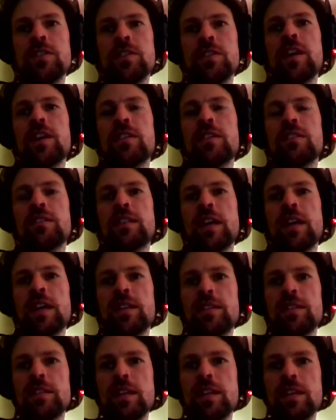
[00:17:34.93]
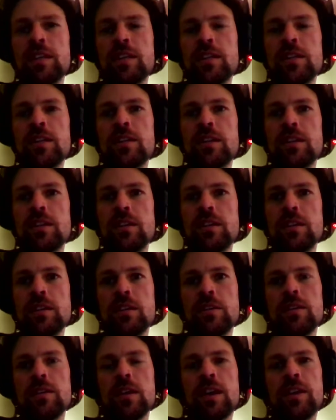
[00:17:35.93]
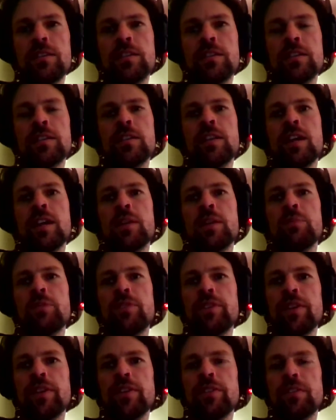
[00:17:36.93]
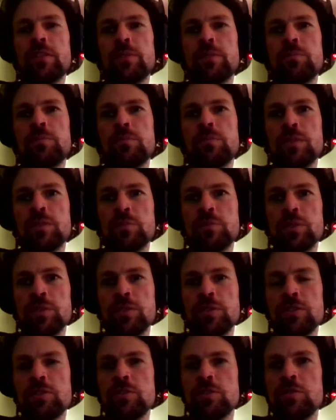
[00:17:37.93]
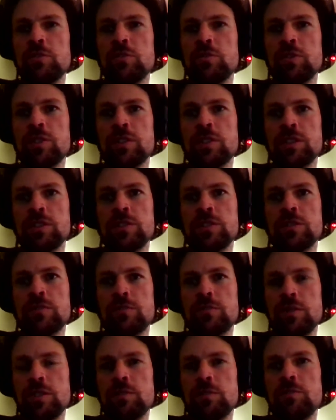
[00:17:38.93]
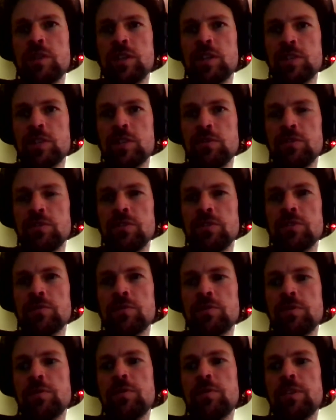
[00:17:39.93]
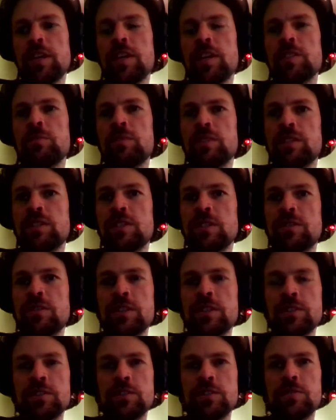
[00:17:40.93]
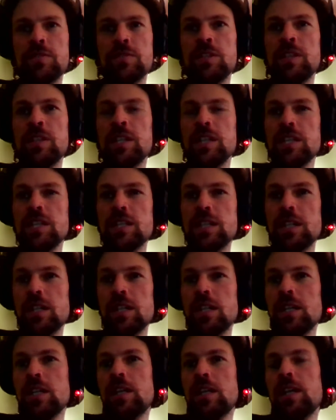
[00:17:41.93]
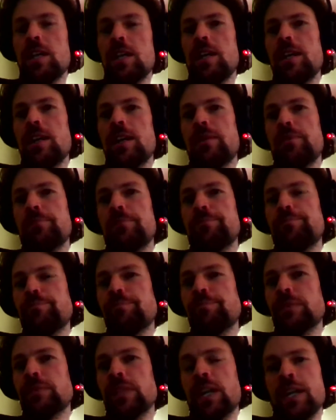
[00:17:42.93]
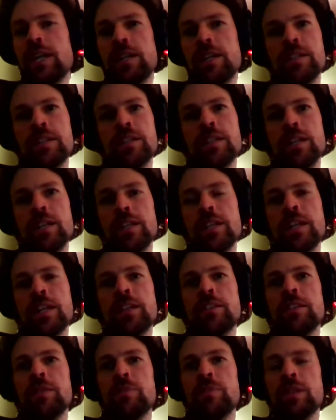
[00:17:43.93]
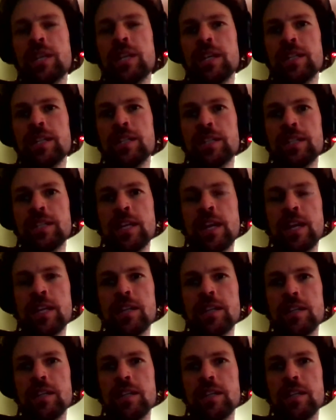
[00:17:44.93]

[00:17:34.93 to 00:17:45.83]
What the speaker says: And that then I think enables us to build a tool which is much more useful for that specific sort of niche, and then eliminates that.